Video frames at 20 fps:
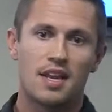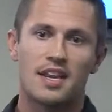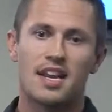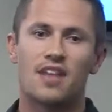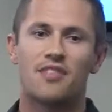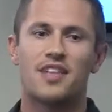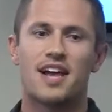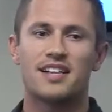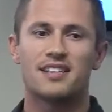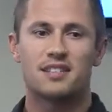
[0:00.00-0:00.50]

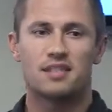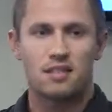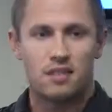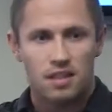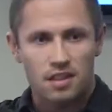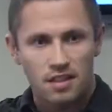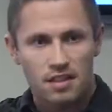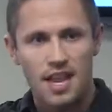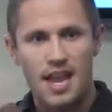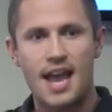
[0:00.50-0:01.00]
Now that's
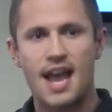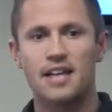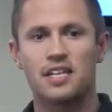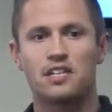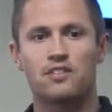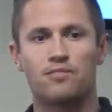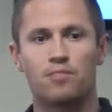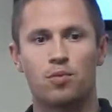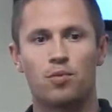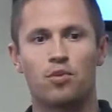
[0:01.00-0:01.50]
the
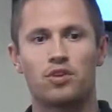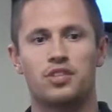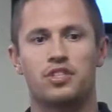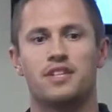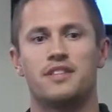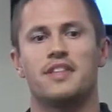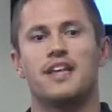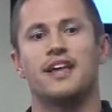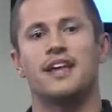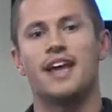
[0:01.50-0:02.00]
active
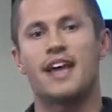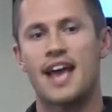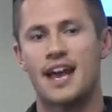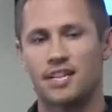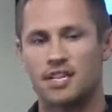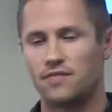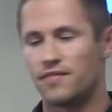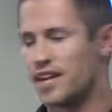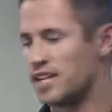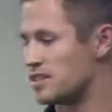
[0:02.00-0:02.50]
portion that
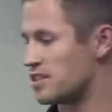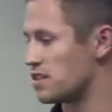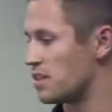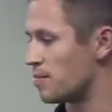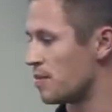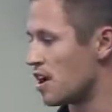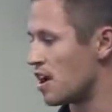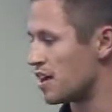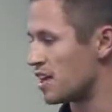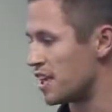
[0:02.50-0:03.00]
activates in the
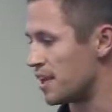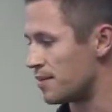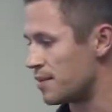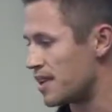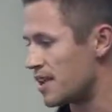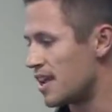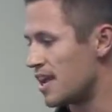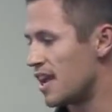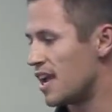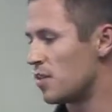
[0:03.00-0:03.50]
body,
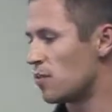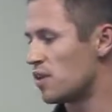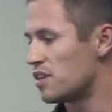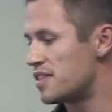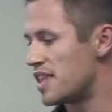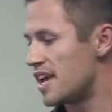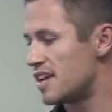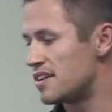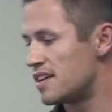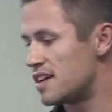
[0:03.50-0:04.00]
and what
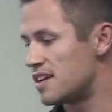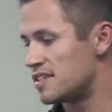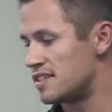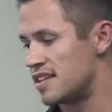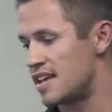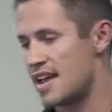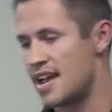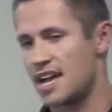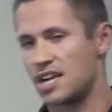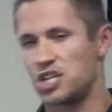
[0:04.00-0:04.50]
that does is
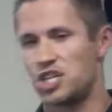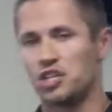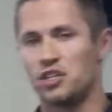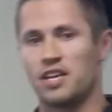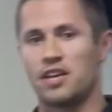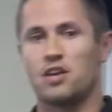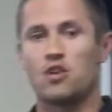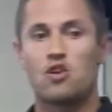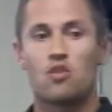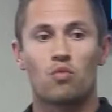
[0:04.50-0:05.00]
it
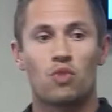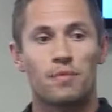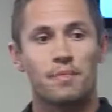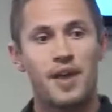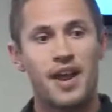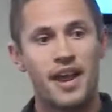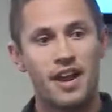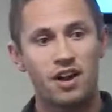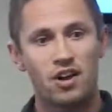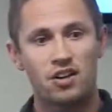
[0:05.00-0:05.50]
actually
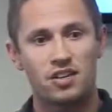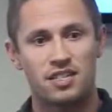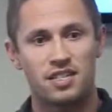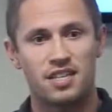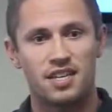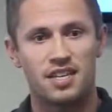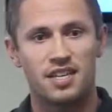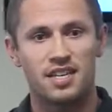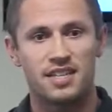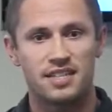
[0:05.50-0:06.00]

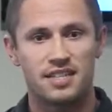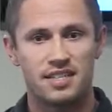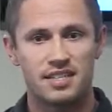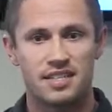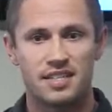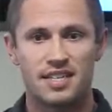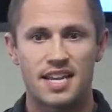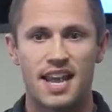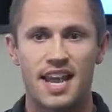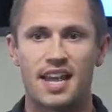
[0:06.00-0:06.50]
repairs
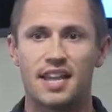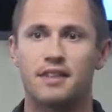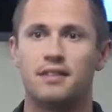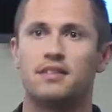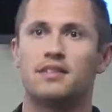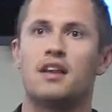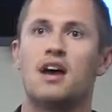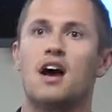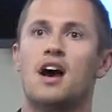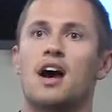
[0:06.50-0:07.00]

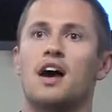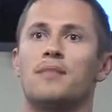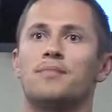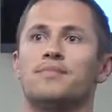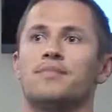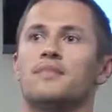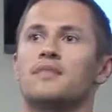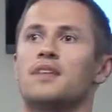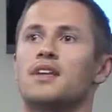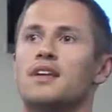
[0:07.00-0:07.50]
dead
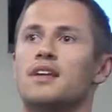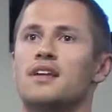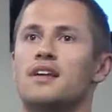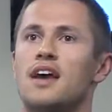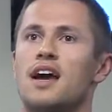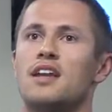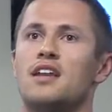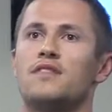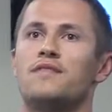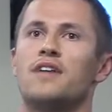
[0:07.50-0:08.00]

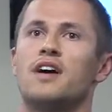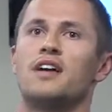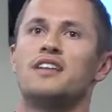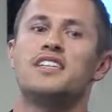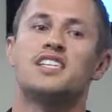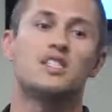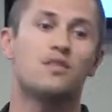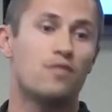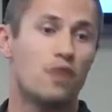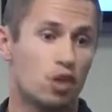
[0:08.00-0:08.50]

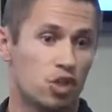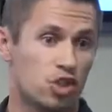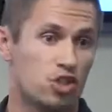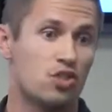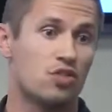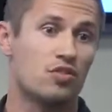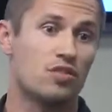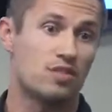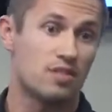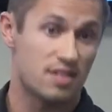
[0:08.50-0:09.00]

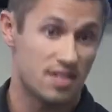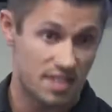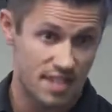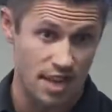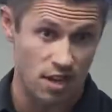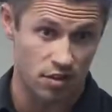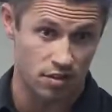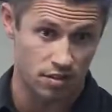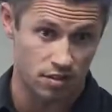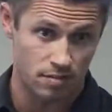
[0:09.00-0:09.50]
dysfunctional
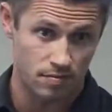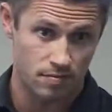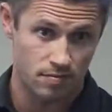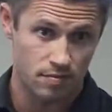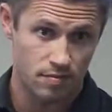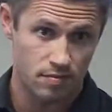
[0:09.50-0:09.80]
cells.